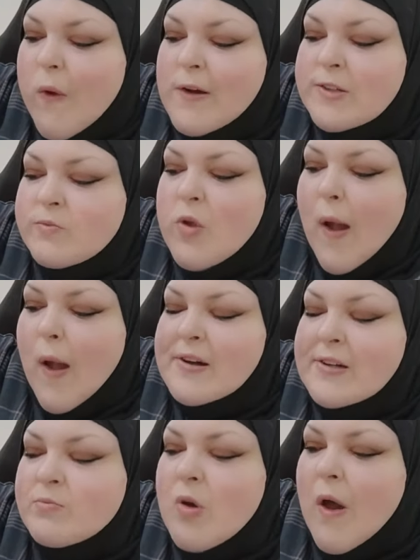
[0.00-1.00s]
So bad
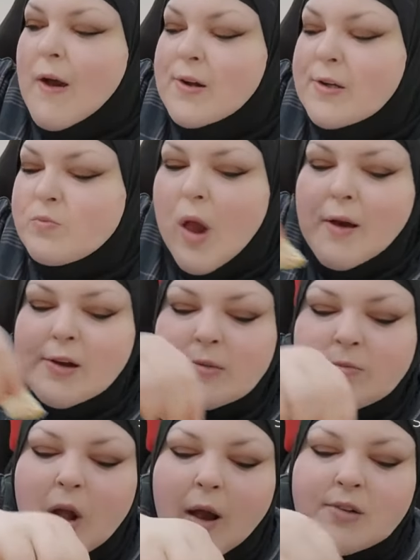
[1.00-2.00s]
that that's what
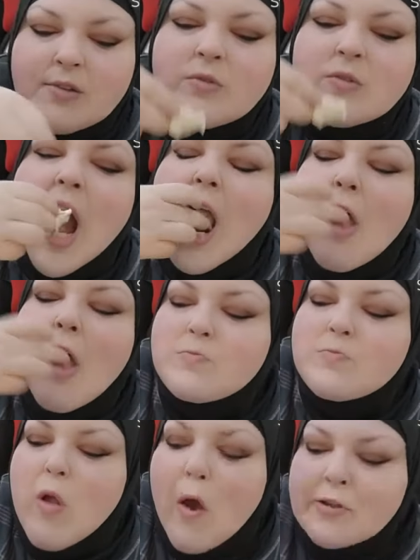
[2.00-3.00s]
should be going
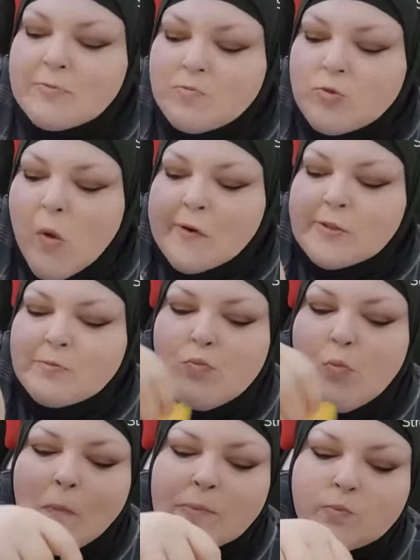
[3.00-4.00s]
supposedly from the chicken
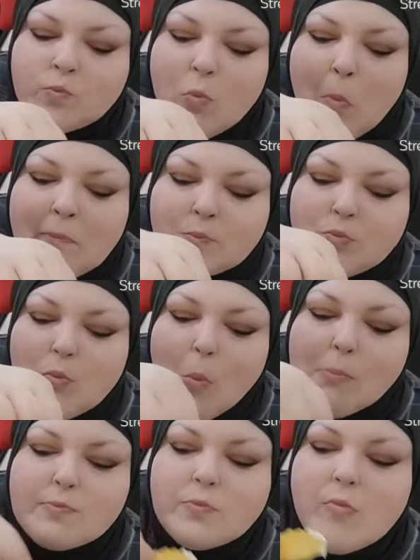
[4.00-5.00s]
is the skin for the
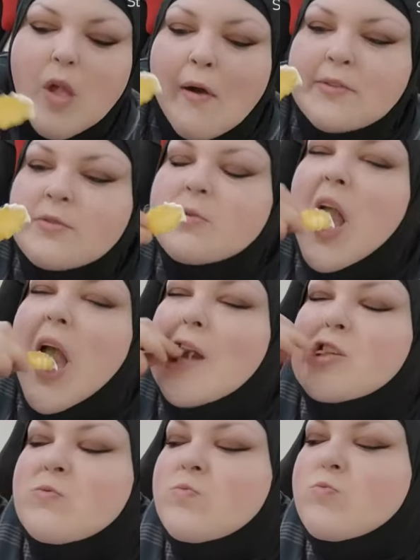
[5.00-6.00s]
health, because that's just
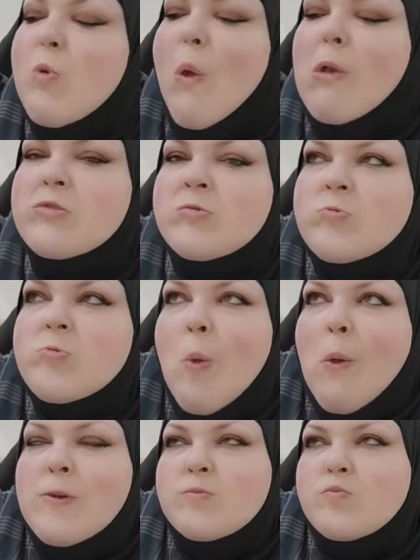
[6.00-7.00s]
the fats
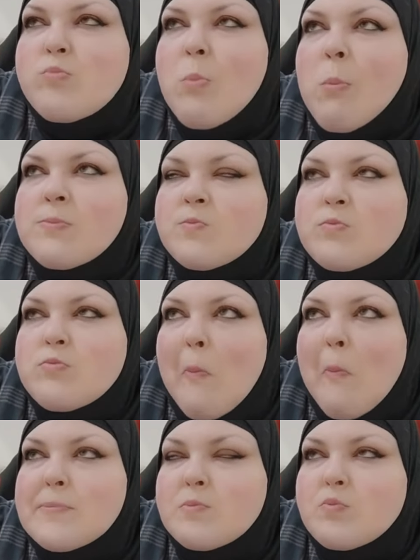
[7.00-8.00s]
there. Mm.
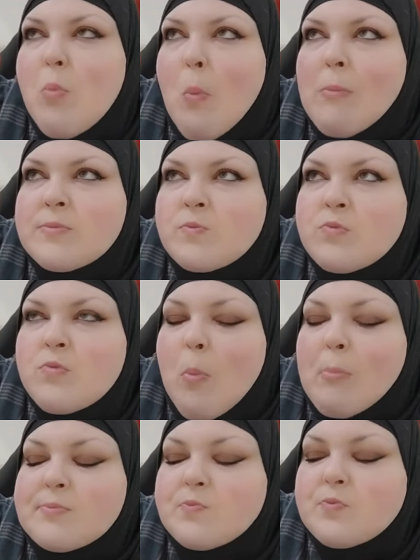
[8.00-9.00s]
But
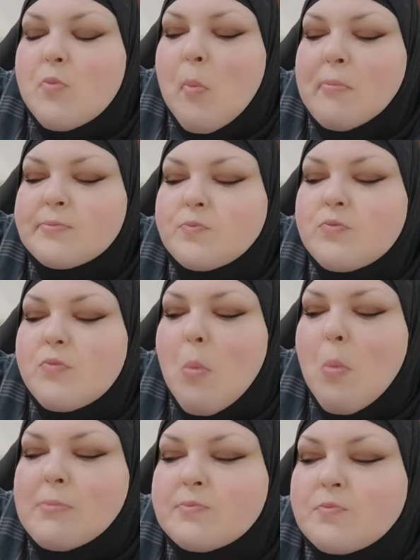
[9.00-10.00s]
that's exactly what she
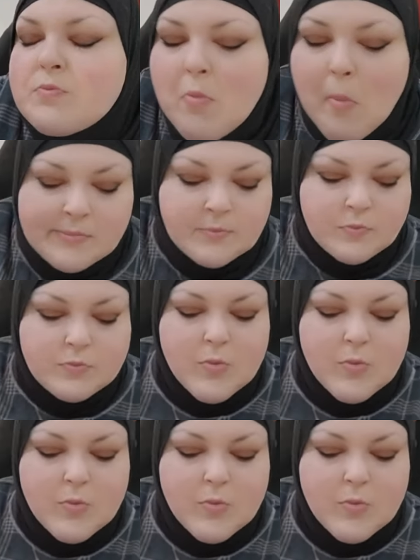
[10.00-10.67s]
wants to eat.